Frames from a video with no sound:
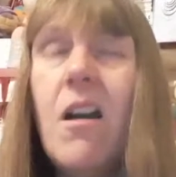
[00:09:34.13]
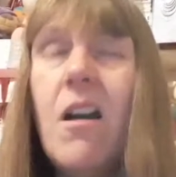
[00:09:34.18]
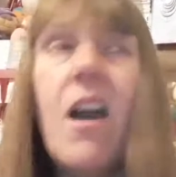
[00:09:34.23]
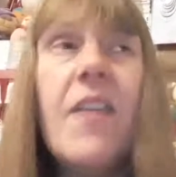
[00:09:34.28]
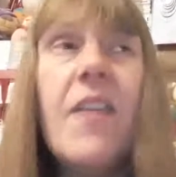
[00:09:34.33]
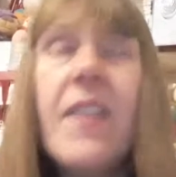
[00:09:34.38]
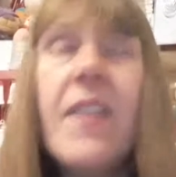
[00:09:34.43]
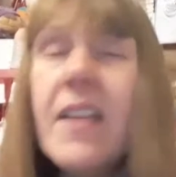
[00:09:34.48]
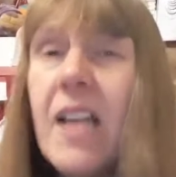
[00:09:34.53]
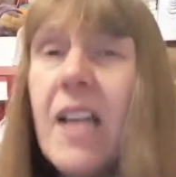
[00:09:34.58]

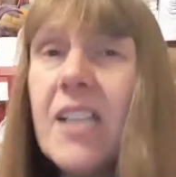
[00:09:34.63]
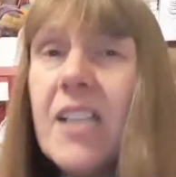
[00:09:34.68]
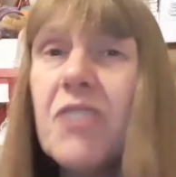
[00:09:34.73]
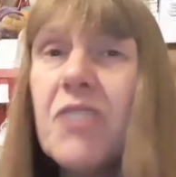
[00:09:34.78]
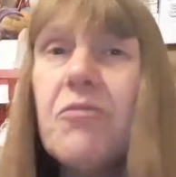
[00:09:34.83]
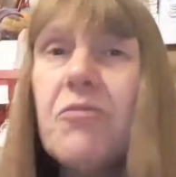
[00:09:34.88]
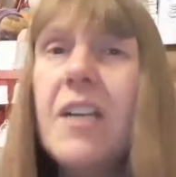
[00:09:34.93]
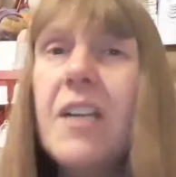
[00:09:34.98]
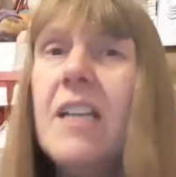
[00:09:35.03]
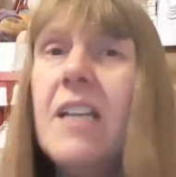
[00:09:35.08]
I think
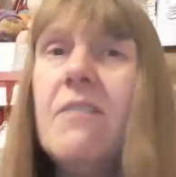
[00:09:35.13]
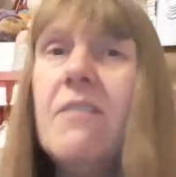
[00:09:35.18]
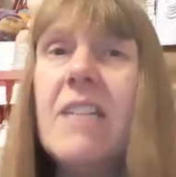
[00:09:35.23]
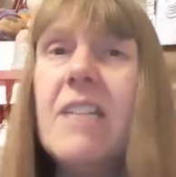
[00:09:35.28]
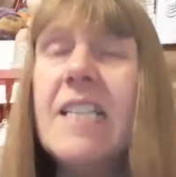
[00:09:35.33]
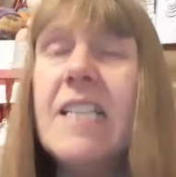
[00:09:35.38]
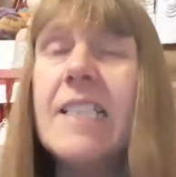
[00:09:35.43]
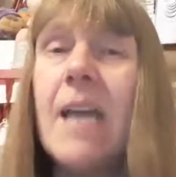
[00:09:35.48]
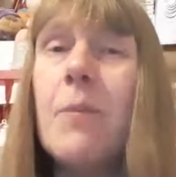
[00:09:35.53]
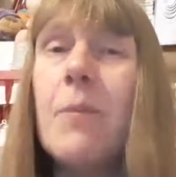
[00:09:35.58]
that's really,
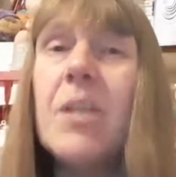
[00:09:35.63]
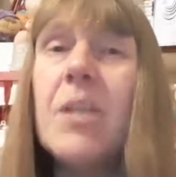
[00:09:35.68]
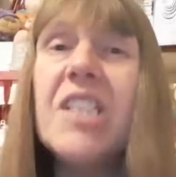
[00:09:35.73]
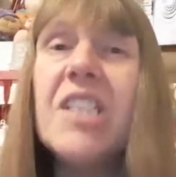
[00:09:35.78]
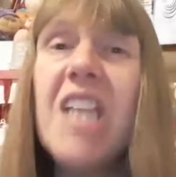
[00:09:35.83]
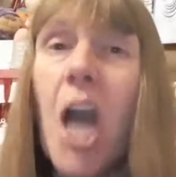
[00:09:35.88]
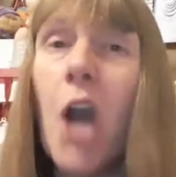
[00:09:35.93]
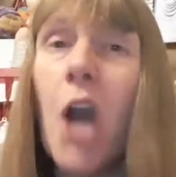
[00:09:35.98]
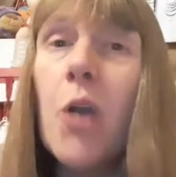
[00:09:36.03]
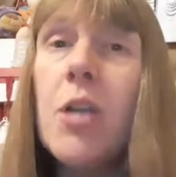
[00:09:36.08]
really sad, because
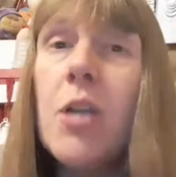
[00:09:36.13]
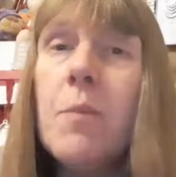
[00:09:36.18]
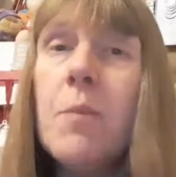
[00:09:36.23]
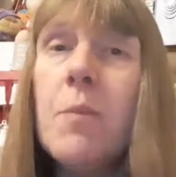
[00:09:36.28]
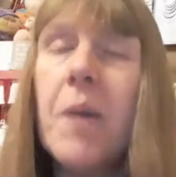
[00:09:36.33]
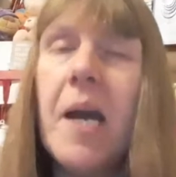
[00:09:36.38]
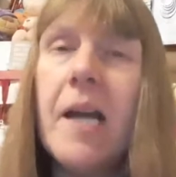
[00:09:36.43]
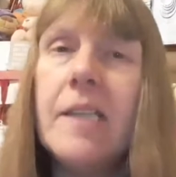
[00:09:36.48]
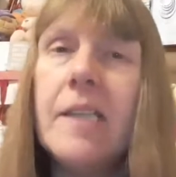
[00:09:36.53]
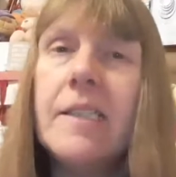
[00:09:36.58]
the only
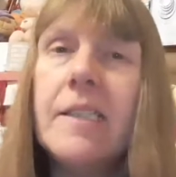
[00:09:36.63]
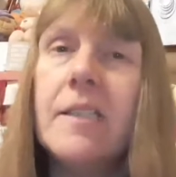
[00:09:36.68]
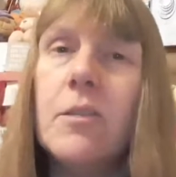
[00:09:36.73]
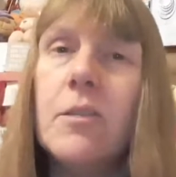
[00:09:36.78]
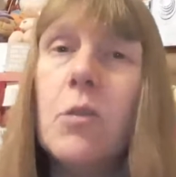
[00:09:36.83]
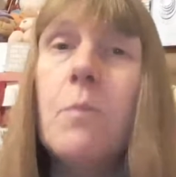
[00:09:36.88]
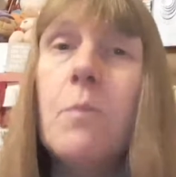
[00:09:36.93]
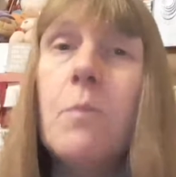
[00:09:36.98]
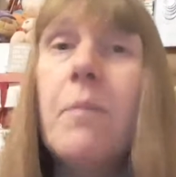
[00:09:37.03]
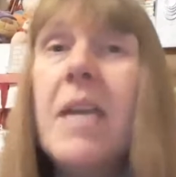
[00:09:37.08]

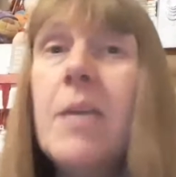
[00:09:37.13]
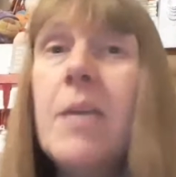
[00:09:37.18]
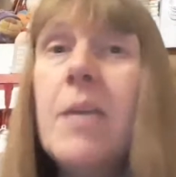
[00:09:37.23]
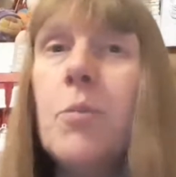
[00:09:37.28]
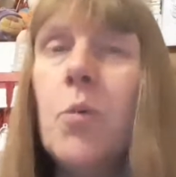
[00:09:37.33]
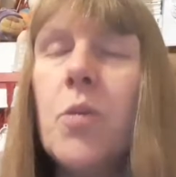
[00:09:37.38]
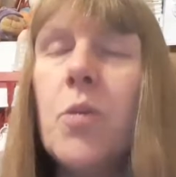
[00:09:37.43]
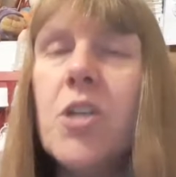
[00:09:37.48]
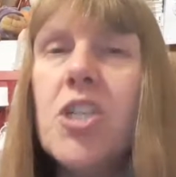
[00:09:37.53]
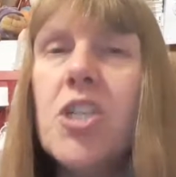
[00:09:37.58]
person and
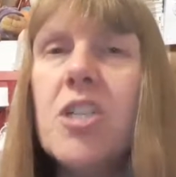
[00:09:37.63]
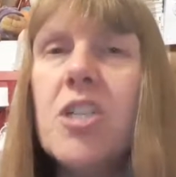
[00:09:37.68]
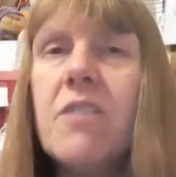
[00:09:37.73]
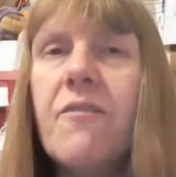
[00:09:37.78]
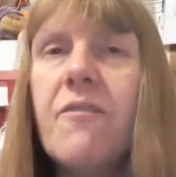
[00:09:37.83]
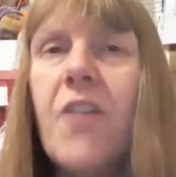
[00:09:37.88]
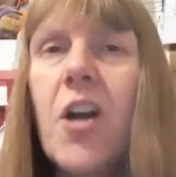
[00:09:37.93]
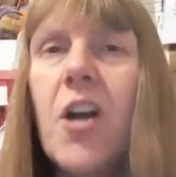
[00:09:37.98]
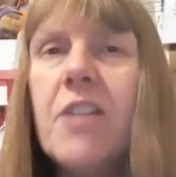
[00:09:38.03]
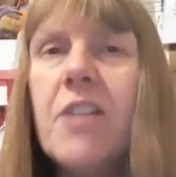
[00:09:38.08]
people that
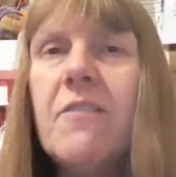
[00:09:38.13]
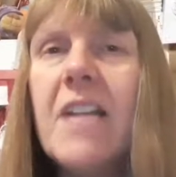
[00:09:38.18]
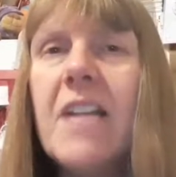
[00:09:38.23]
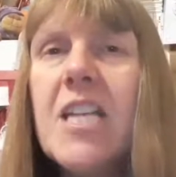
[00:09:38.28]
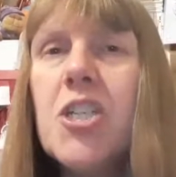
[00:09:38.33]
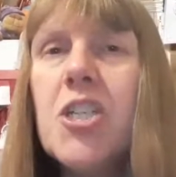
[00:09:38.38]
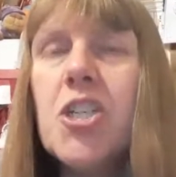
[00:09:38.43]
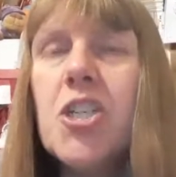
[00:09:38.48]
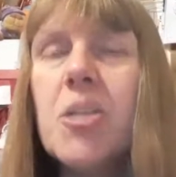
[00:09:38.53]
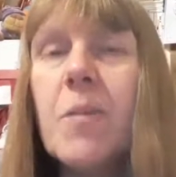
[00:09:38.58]
should define a
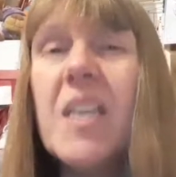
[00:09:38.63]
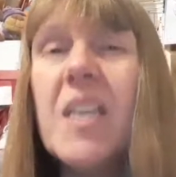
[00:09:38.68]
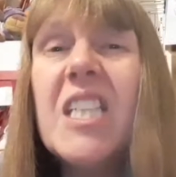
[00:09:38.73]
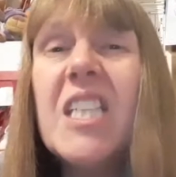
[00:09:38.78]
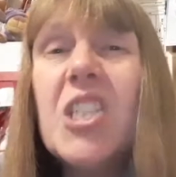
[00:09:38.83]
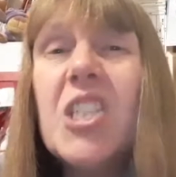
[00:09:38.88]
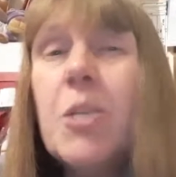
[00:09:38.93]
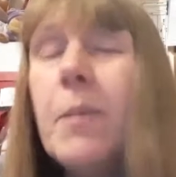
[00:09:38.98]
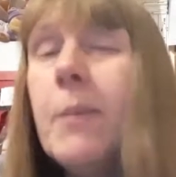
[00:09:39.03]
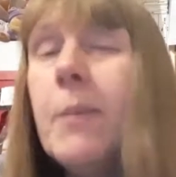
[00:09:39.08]
relationship are
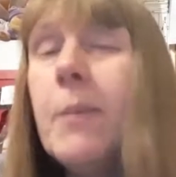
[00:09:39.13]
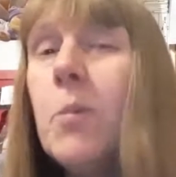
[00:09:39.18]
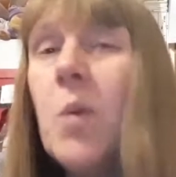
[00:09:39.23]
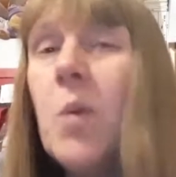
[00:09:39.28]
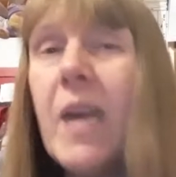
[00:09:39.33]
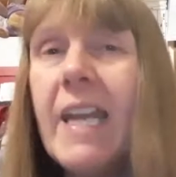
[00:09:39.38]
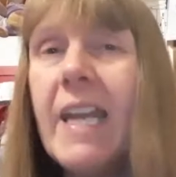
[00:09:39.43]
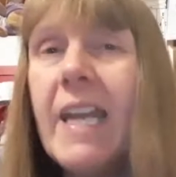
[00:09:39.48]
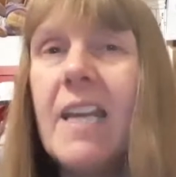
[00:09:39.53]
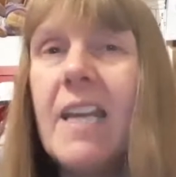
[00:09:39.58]
the two
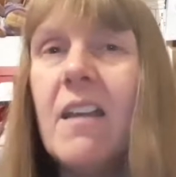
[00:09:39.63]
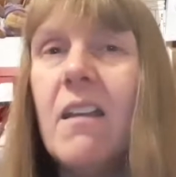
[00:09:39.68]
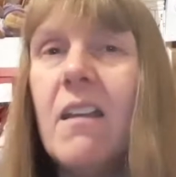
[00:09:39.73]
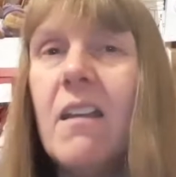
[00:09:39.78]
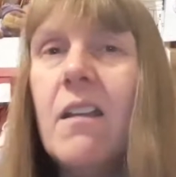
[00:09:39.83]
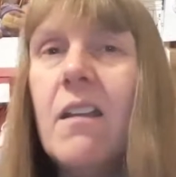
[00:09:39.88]
people in it.